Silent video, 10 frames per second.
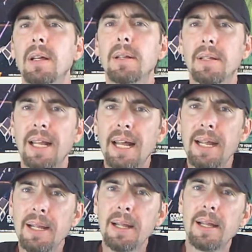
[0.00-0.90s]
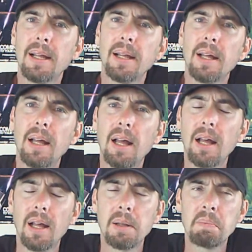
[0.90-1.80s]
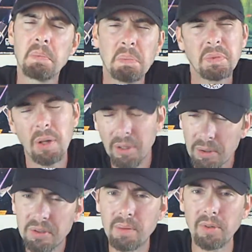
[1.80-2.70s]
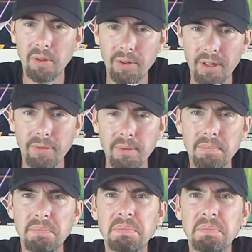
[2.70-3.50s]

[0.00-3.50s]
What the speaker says: Today, thought I'd do something a little different.